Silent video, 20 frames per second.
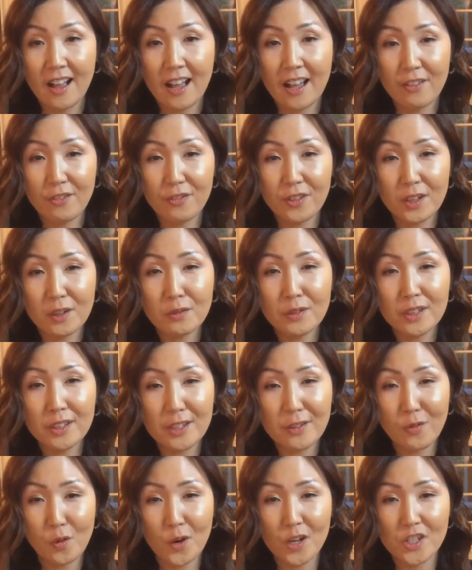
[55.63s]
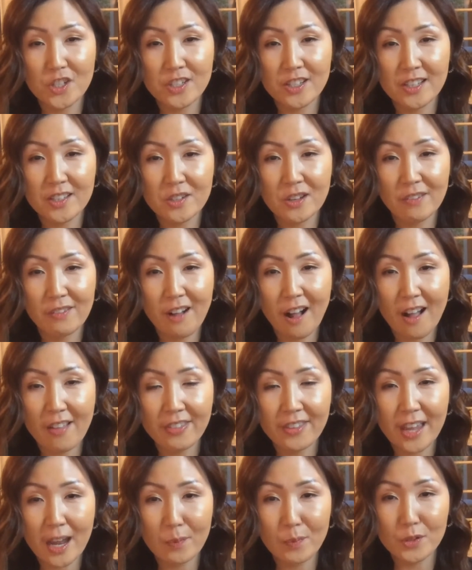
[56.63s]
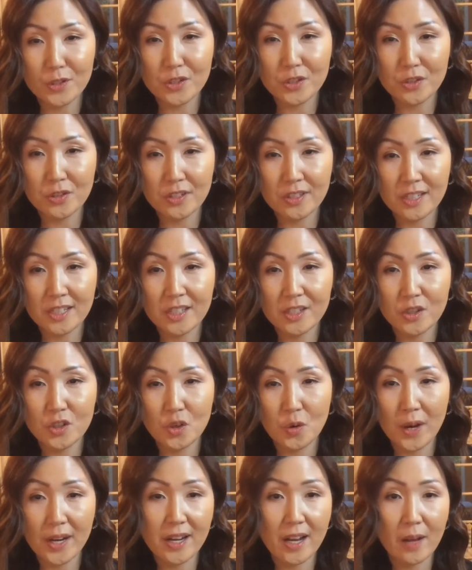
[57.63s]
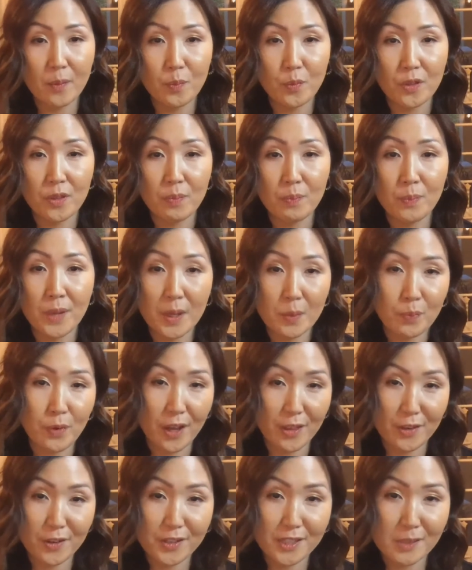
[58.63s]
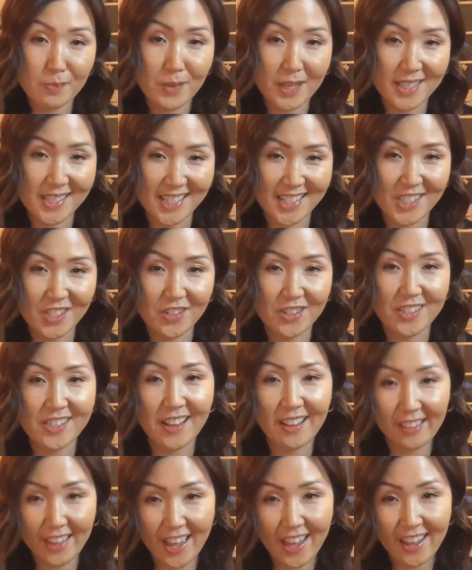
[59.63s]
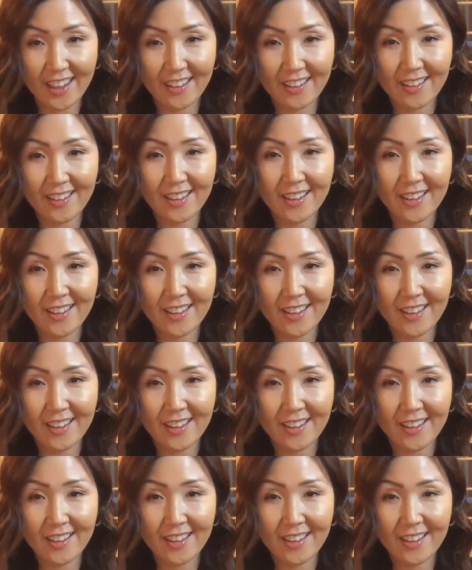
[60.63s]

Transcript: I feel really fortunate to have gotten the opportunity to join up with Big Brothers Big Sisters LA.